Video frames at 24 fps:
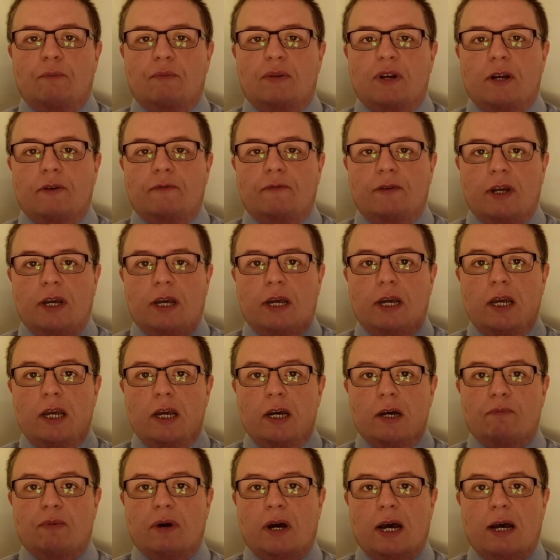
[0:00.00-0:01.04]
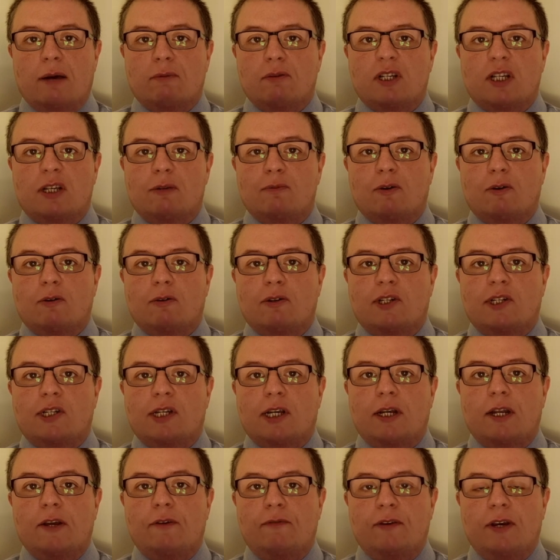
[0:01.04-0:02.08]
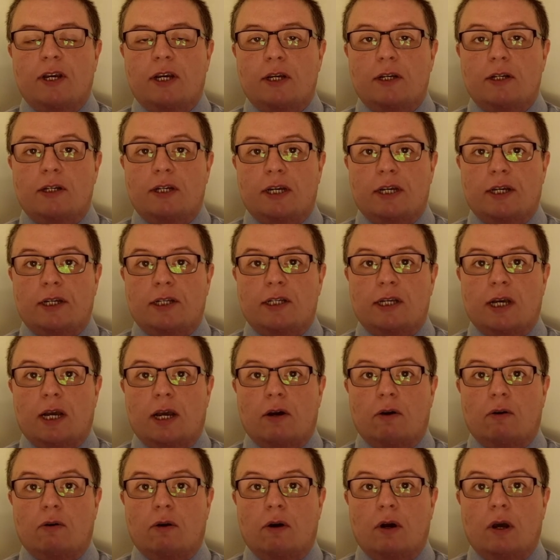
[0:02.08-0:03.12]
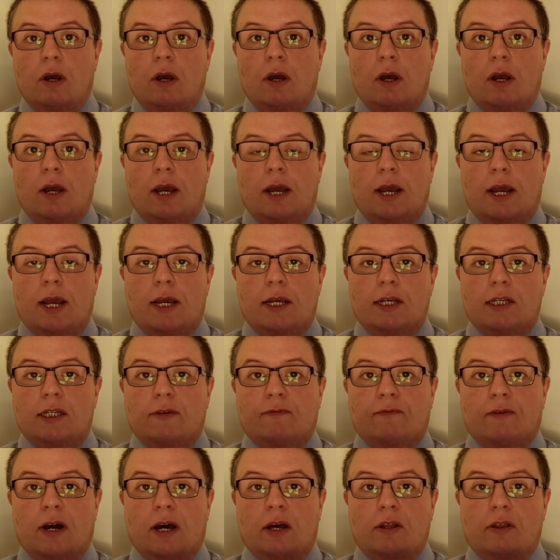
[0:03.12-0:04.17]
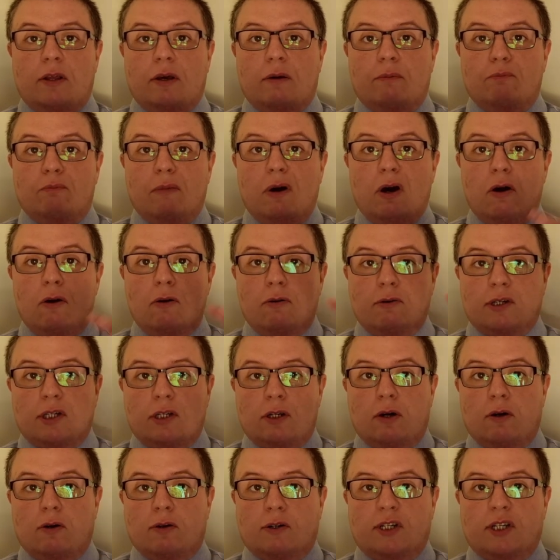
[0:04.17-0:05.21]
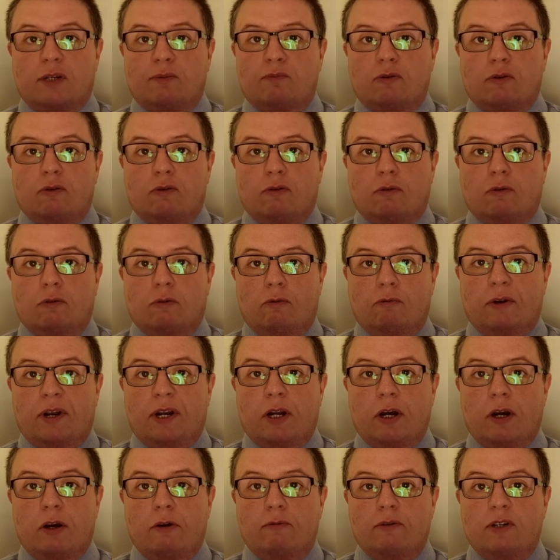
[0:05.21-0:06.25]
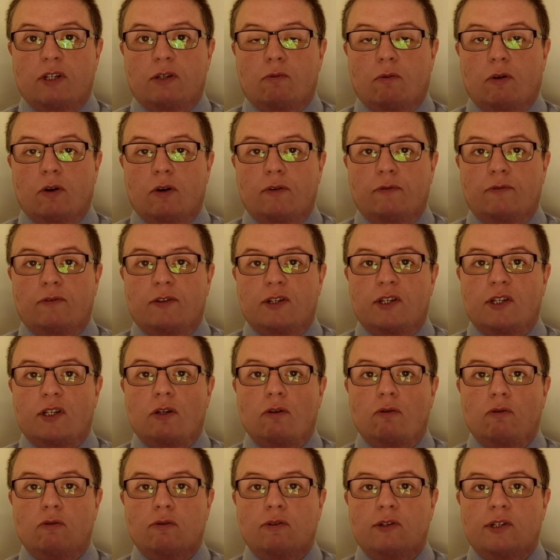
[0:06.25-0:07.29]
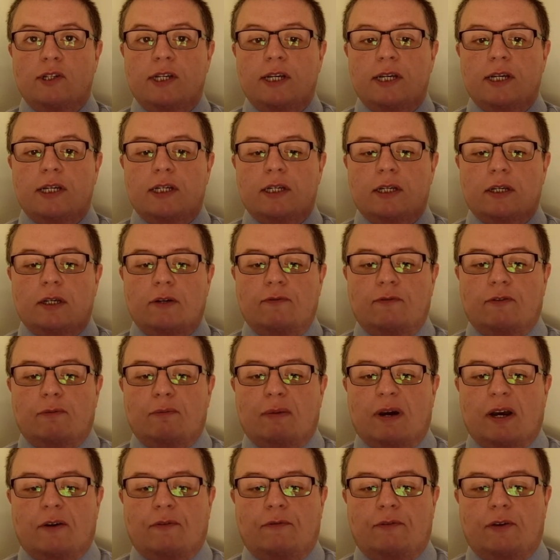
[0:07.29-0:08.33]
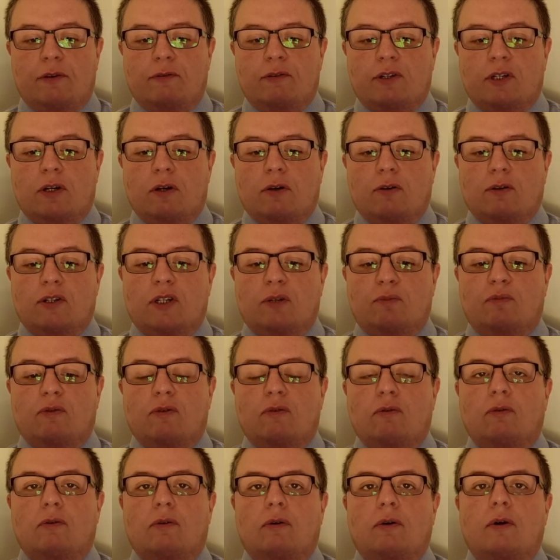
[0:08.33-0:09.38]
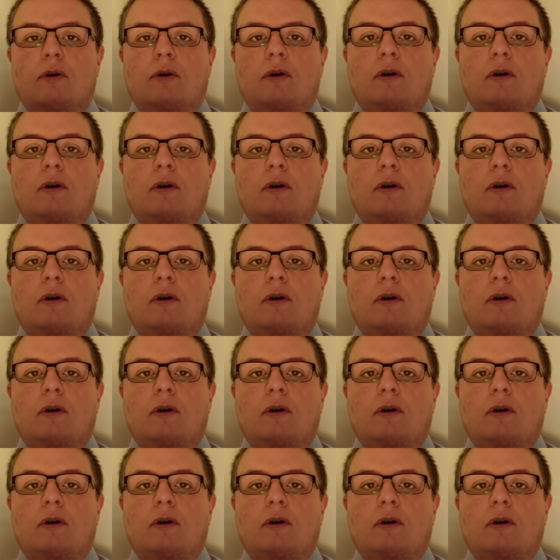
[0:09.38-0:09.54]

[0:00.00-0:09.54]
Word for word: But I think here, perhaps the more significant detail is the fact that Mark's Gospel, we know, was one of the sources for Matthew's Gospel.